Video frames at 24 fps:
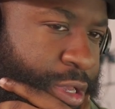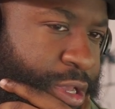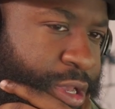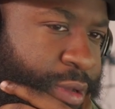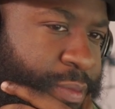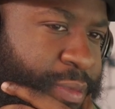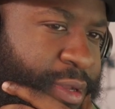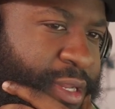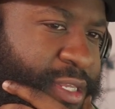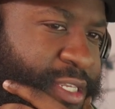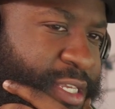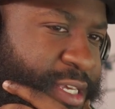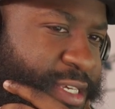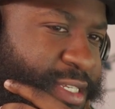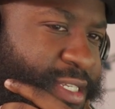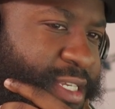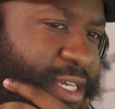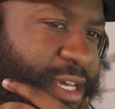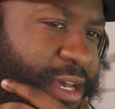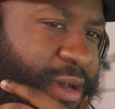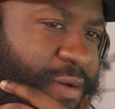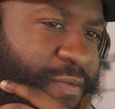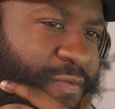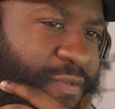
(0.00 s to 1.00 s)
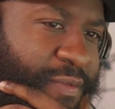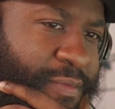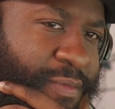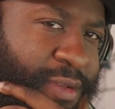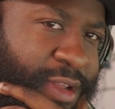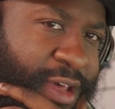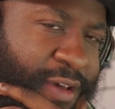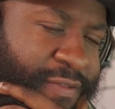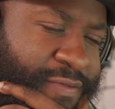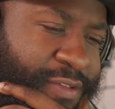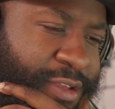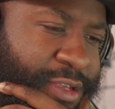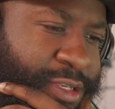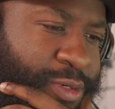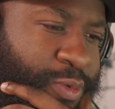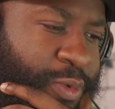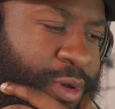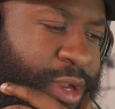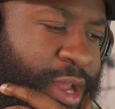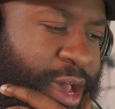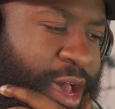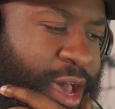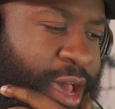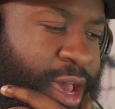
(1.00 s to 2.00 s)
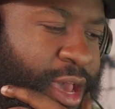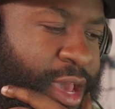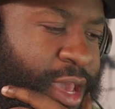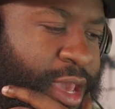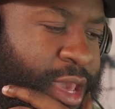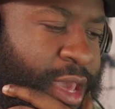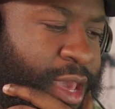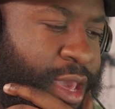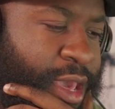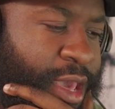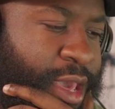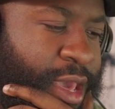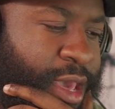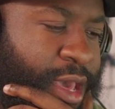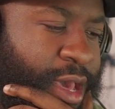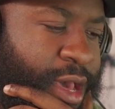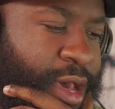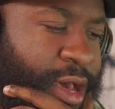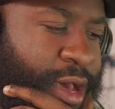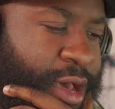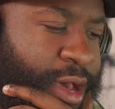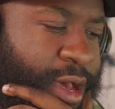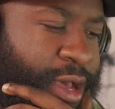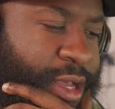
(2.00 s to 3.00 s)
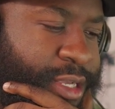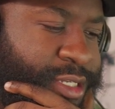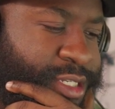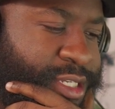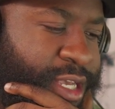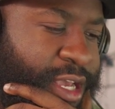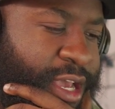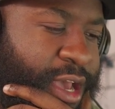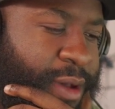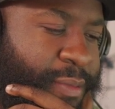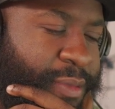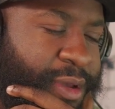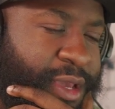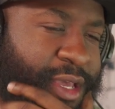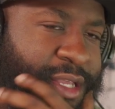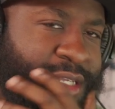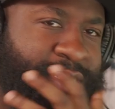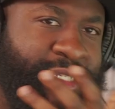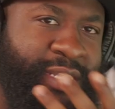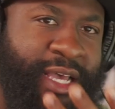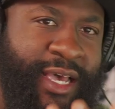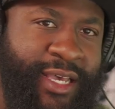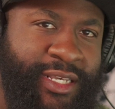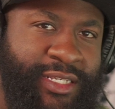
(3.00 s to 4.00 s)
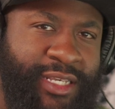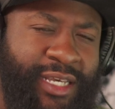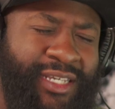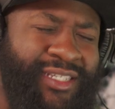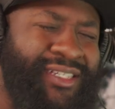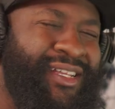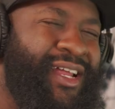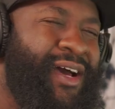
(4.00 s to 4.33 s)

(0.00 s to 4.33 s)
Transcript: but it tends to come from leftists when I uh, say I'm against taxation.